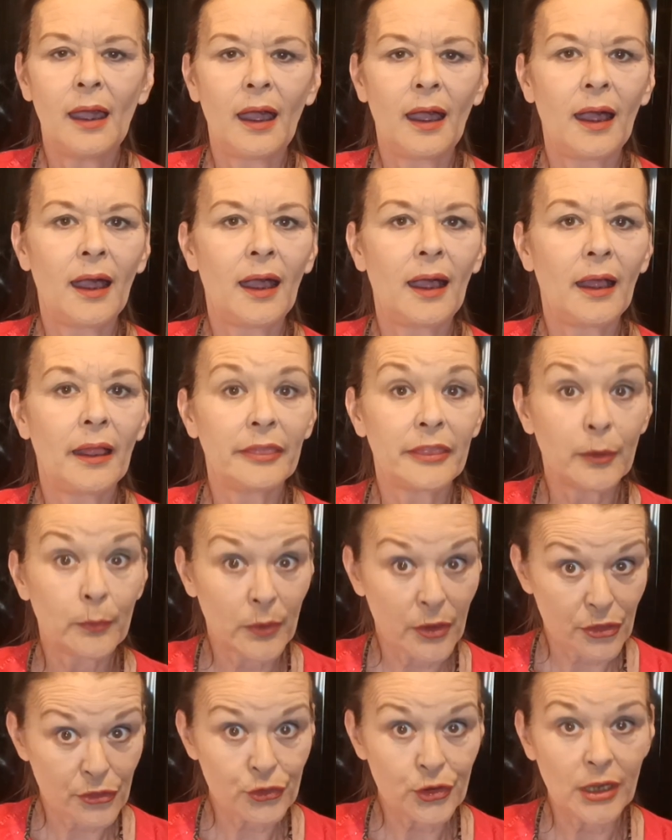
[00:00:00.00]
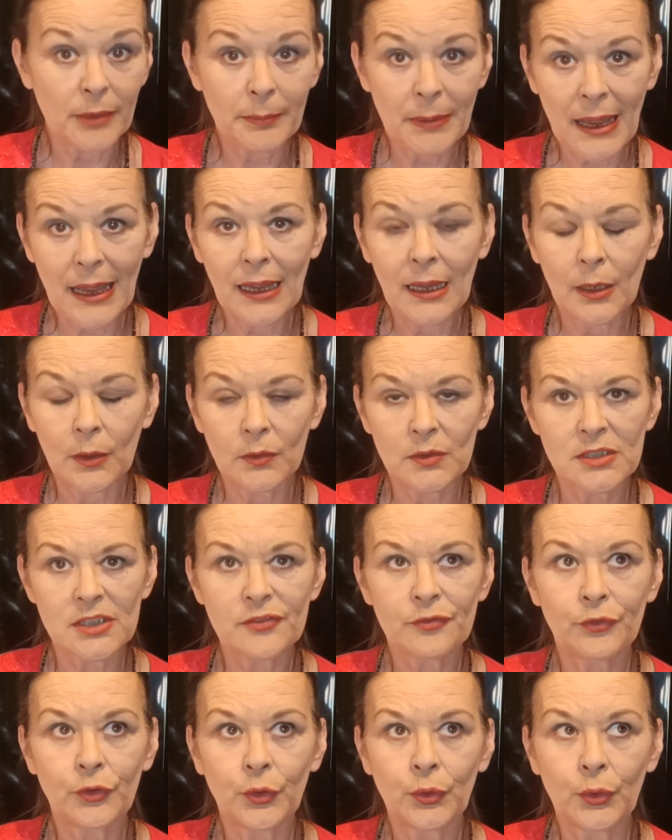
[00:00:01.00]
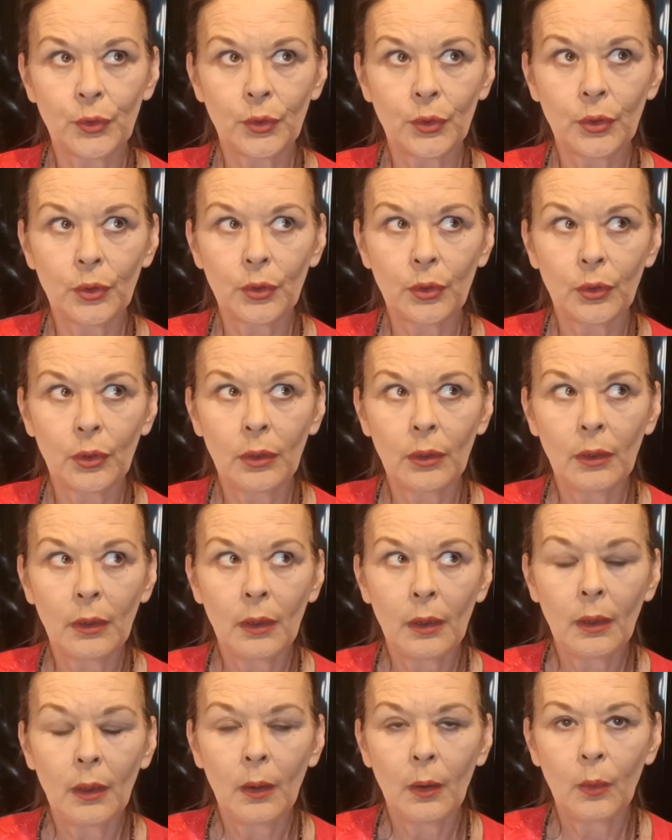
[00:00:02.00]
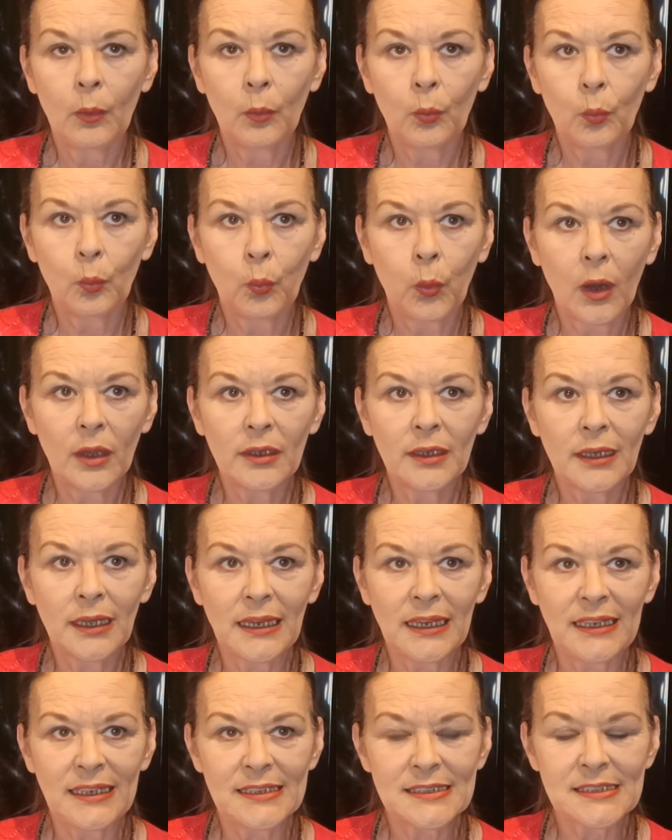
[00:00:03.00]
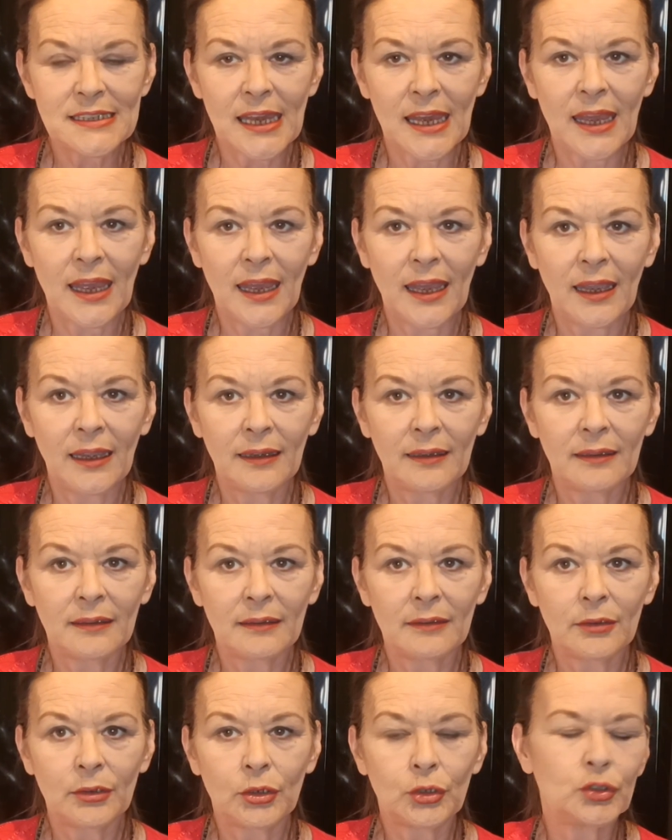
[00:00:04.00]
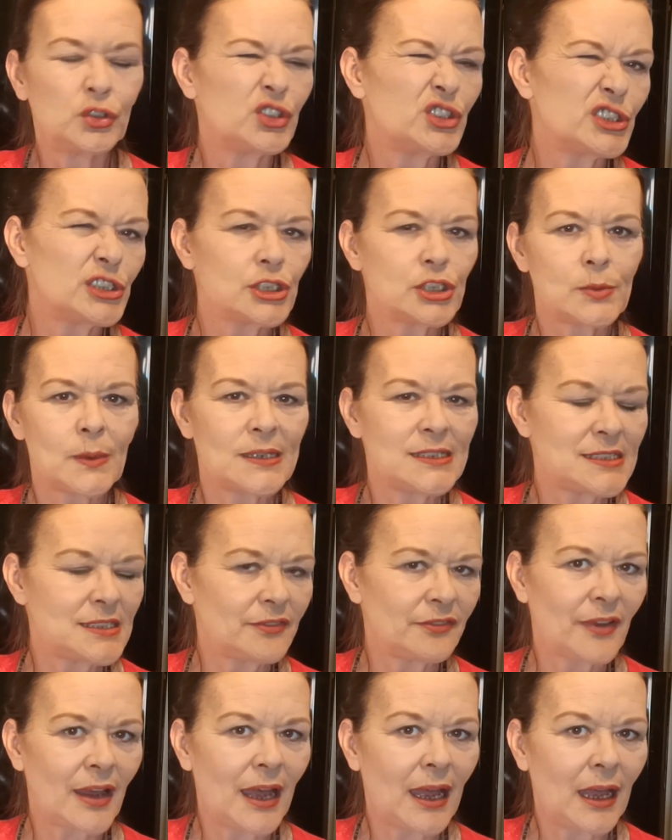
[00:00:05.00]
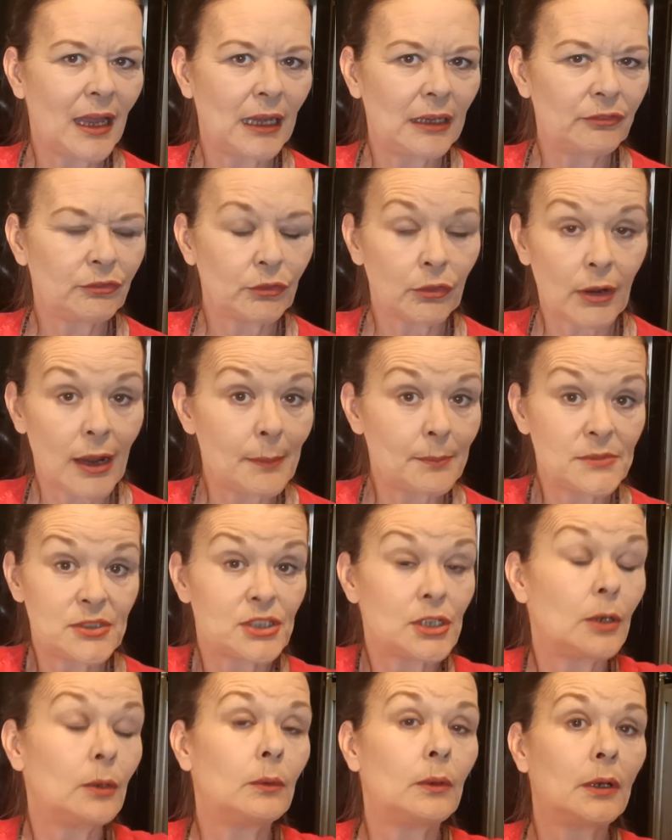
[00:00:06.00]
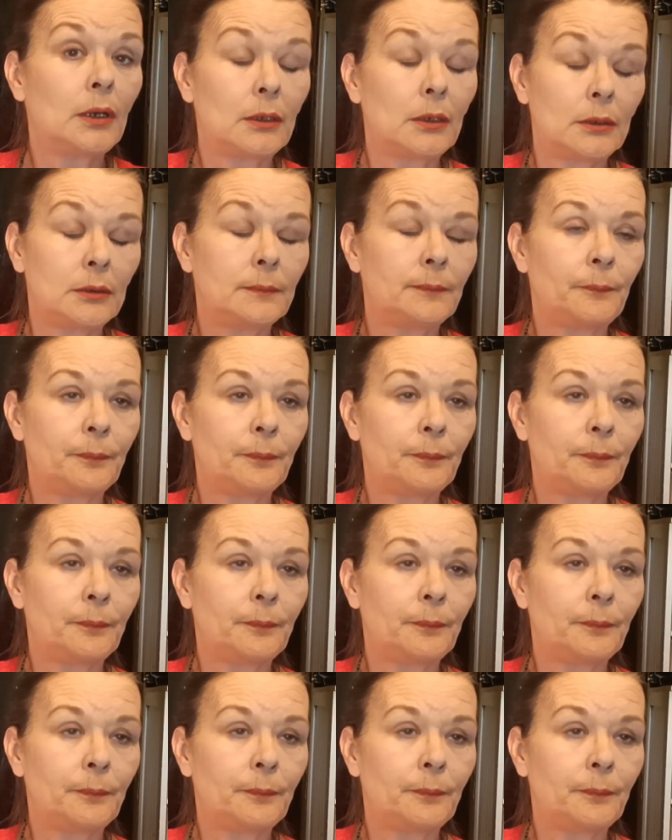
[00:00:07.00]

And there were £3 for 1 litre, 125 grams. So